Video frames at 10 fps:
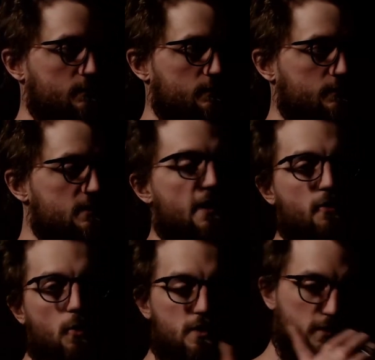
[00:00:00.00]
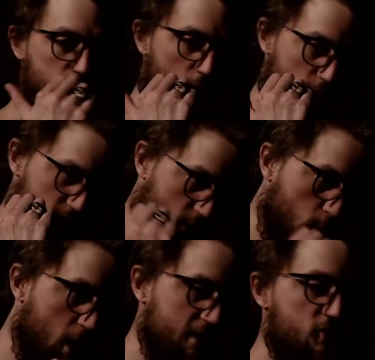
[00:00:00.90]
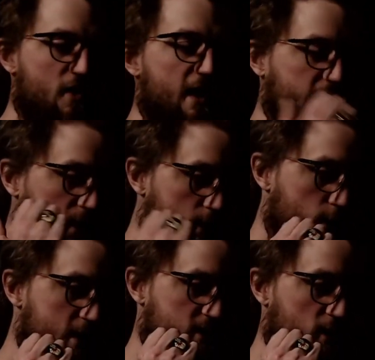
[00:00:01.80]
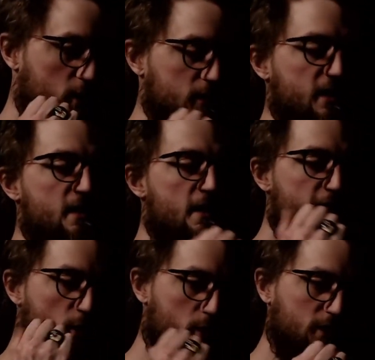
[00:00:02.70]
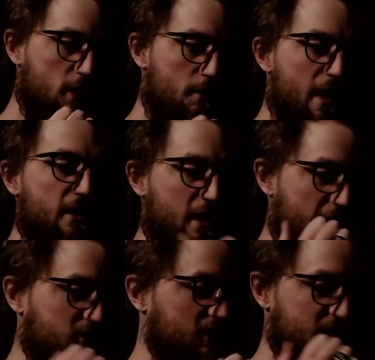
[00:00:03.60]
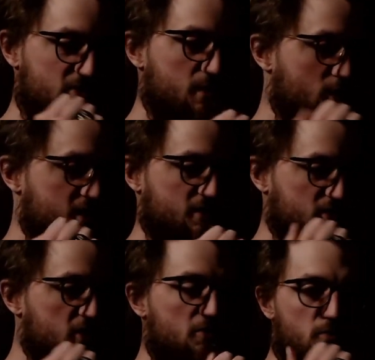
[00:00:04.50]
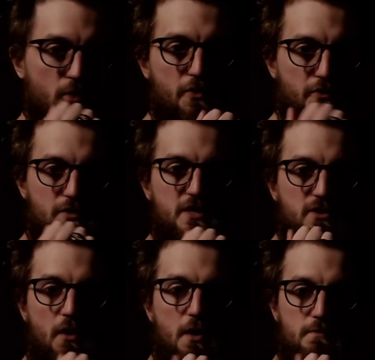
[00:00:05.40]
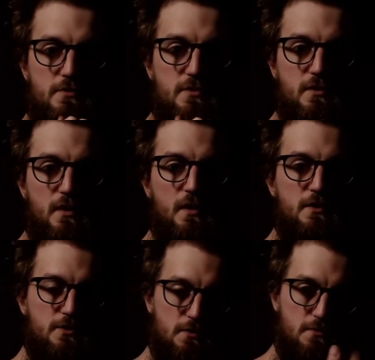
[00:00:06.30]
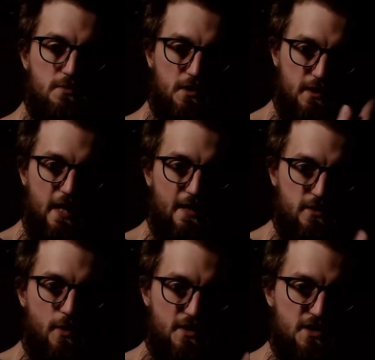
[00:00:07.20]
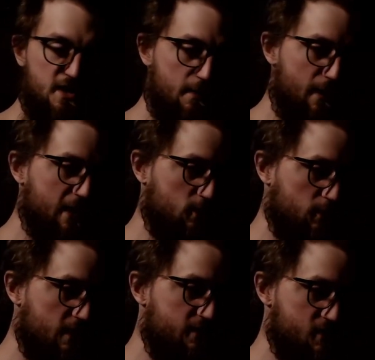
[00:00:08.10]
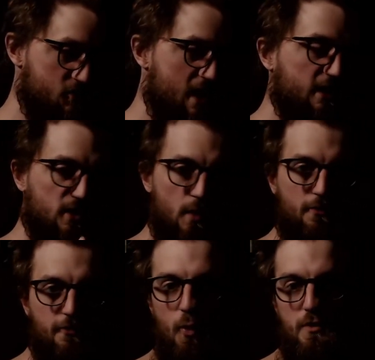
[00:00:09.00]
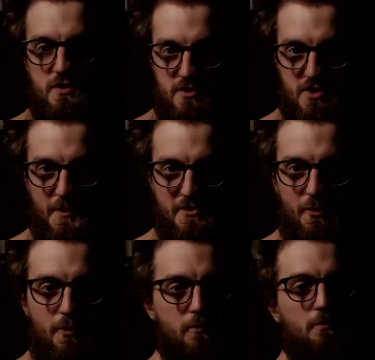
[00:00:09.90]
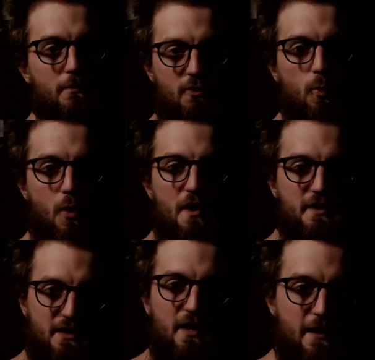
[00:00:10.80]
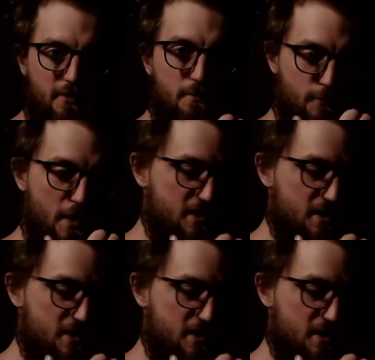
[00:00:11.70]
if I want to go rewind a track, press and hold it. If I want to go back, I have to literally press like 2 or 3 times to get it to actually skip back to a previous track. Going forwards isn't so much of a problem, but rewinding, I have to press it